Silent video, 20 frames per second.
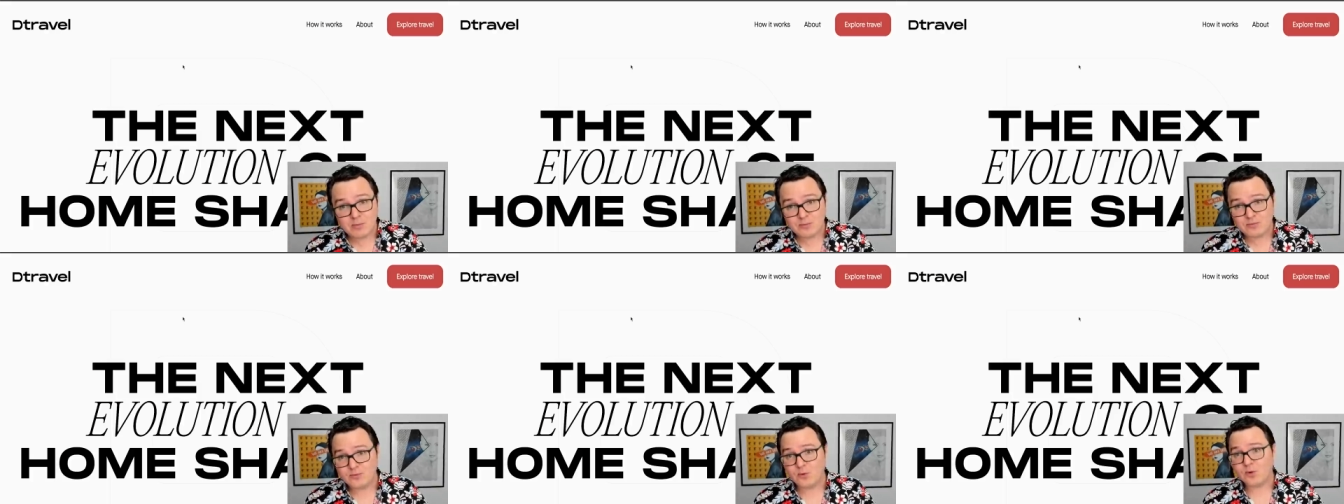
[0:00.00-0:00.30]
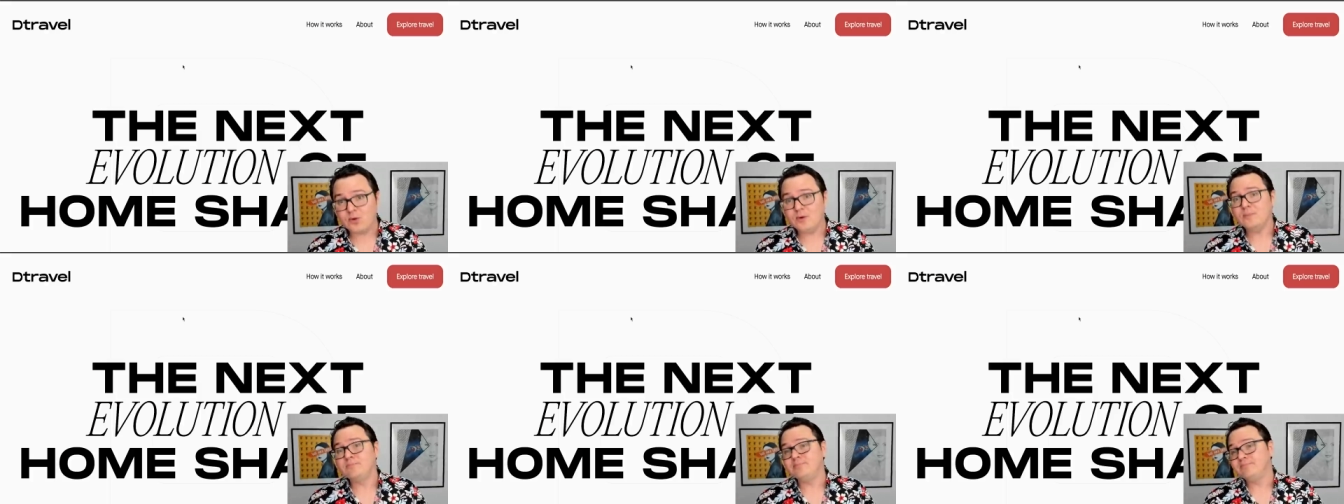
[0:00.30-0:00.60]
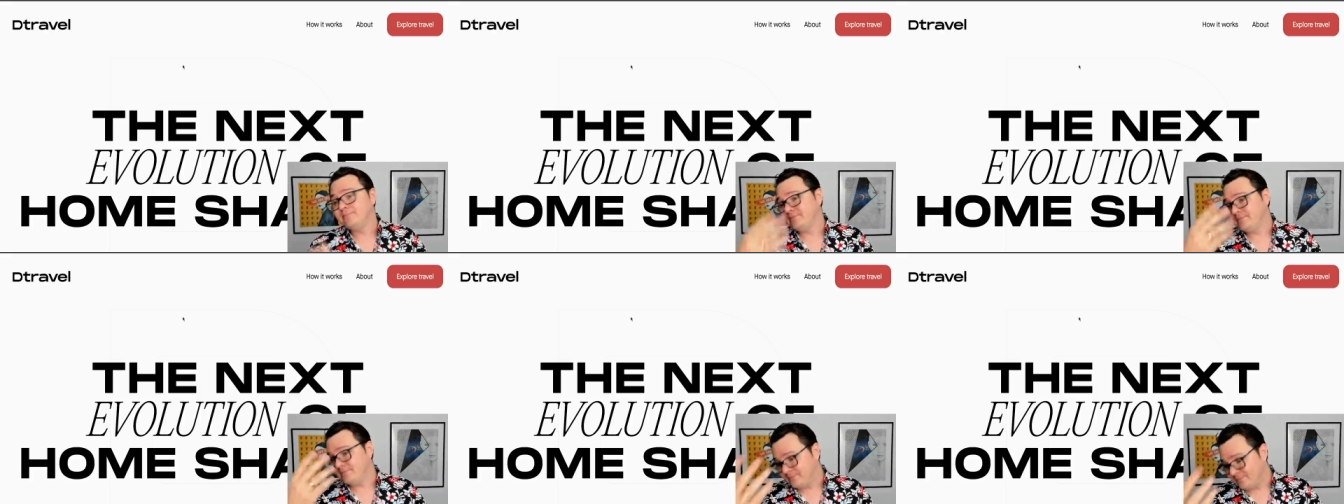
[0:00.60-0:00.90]
before.
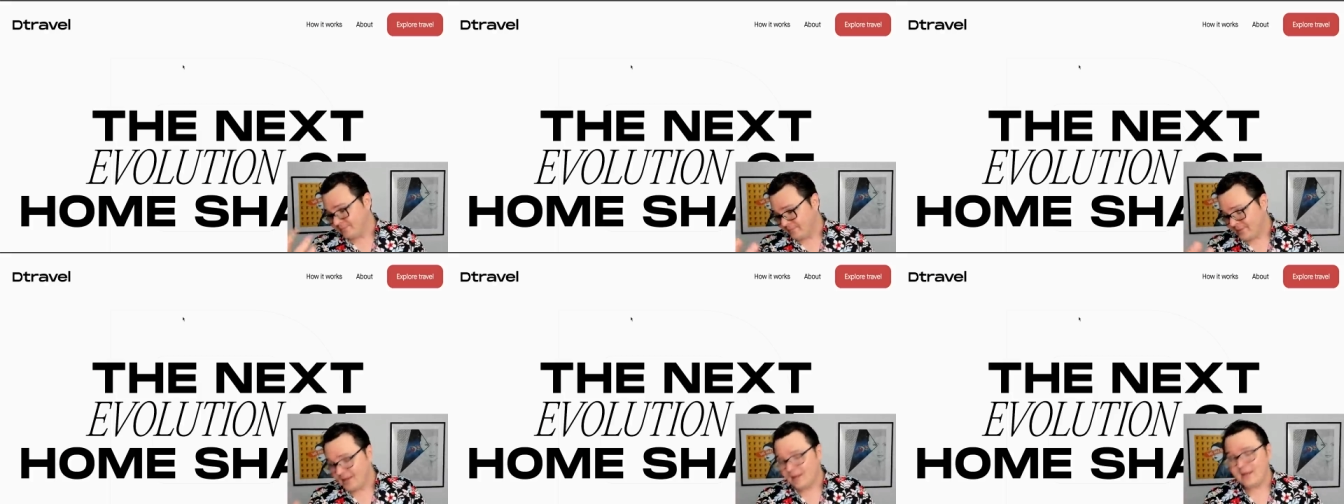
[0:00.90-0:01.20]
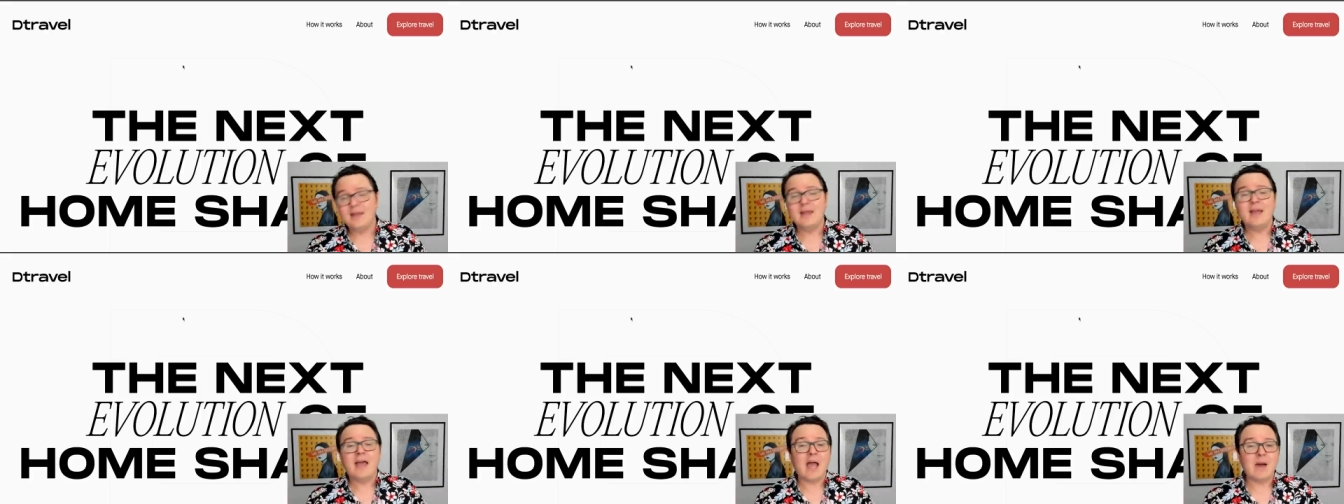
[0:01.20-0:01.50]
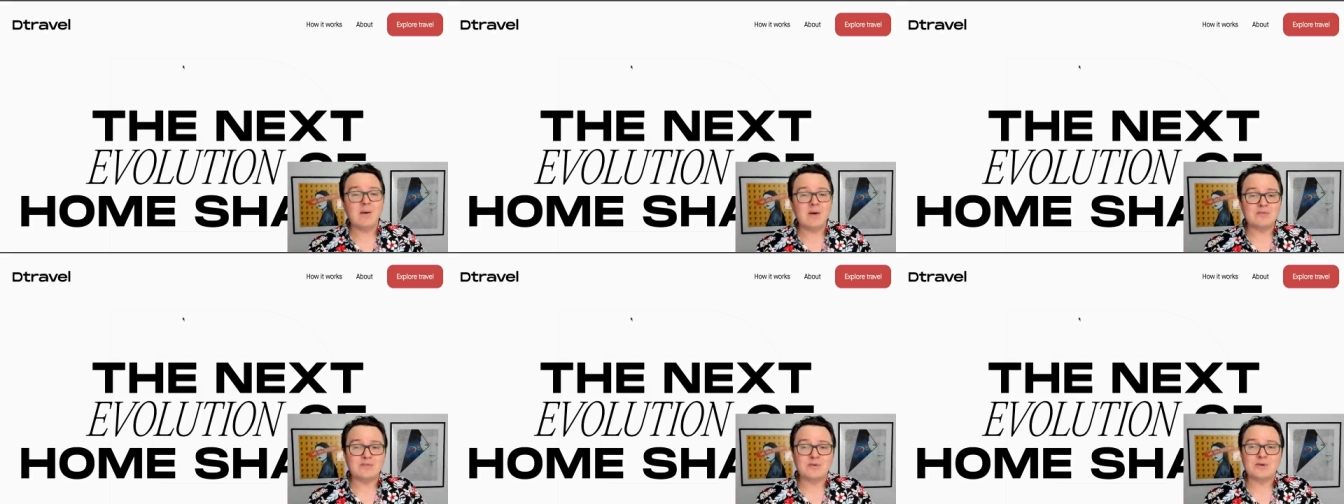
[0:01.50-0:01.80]

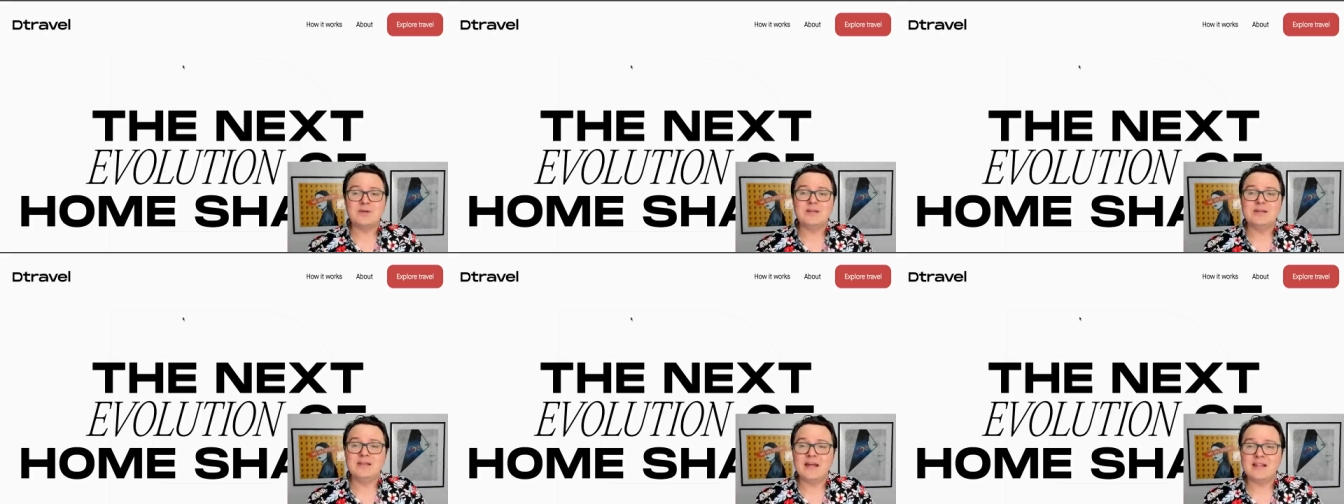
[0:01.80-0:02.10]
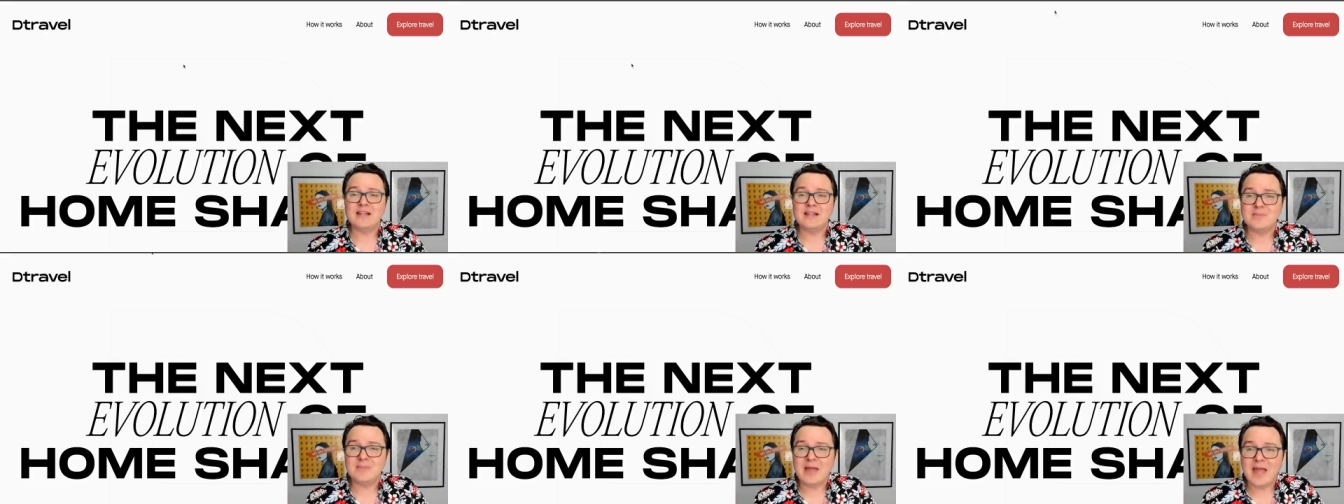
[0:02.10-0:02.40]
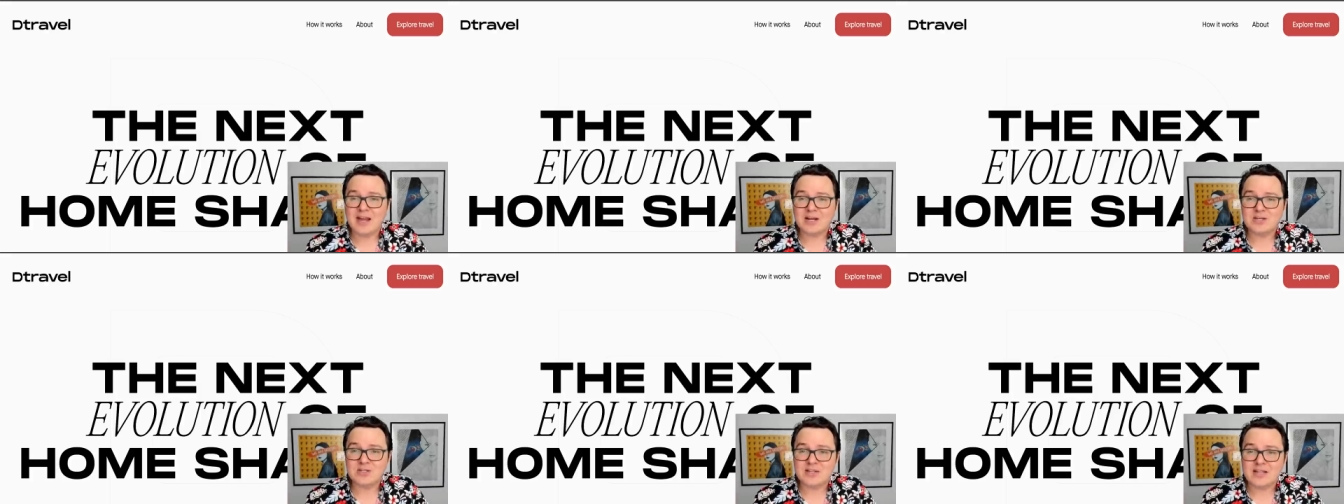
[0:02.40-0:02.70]
However, none of them
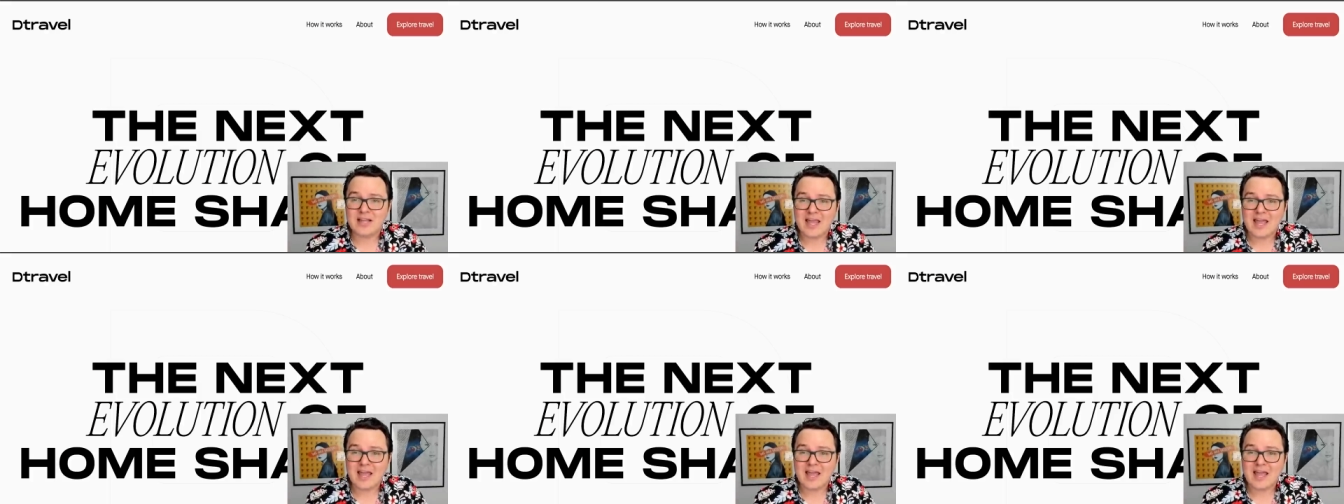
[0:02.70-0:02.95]
actually